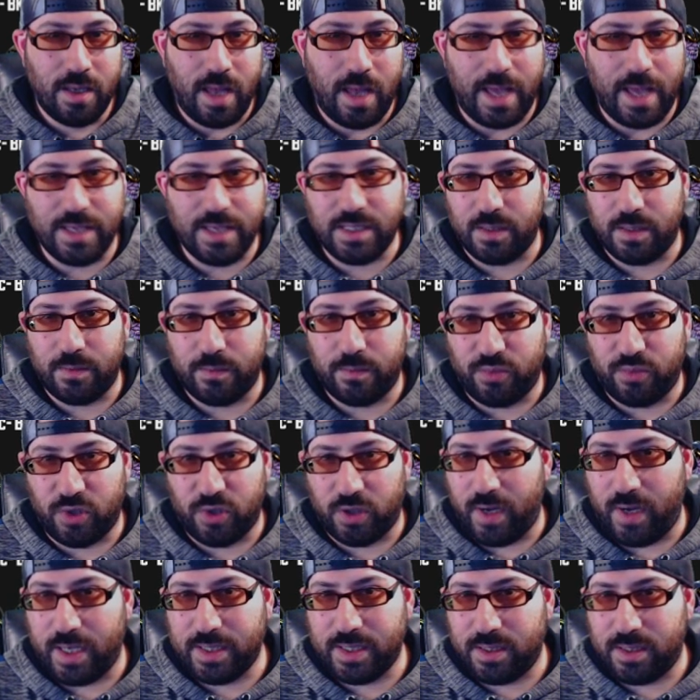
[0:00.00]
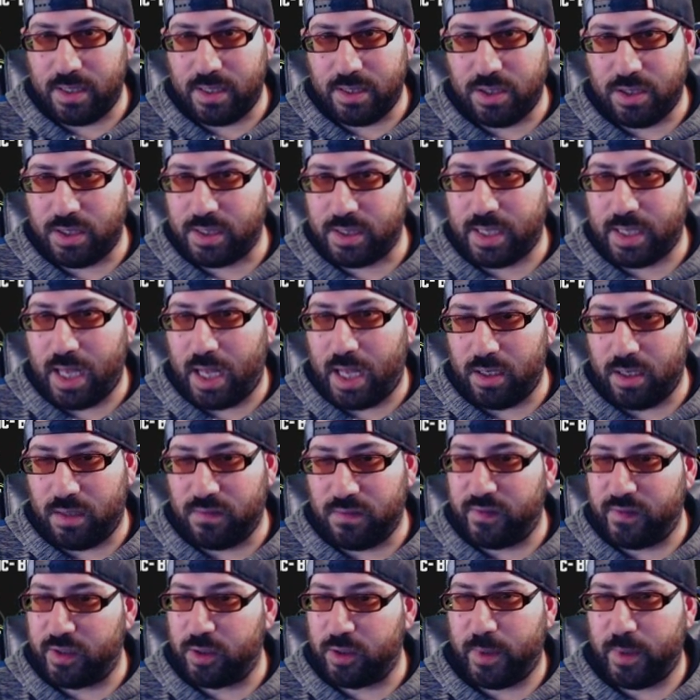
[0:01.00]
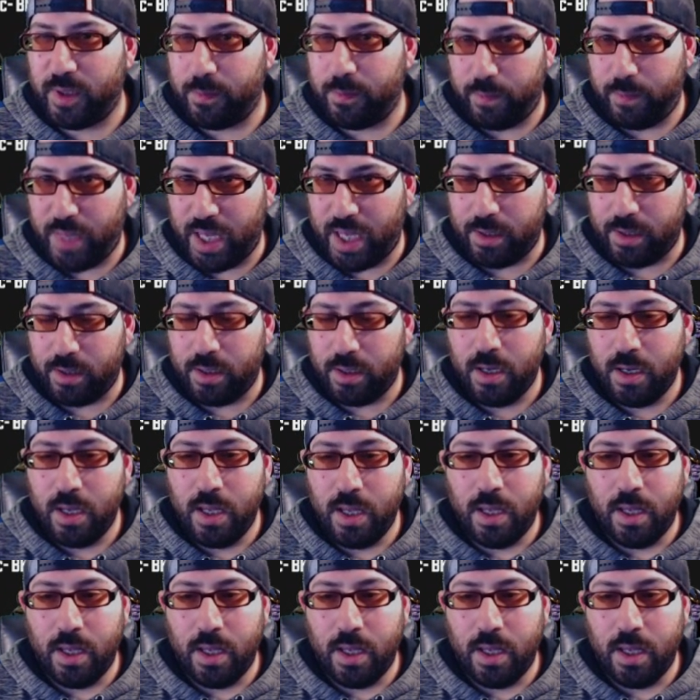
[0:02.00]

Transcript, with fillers: as it progressed, it just got a little bit better.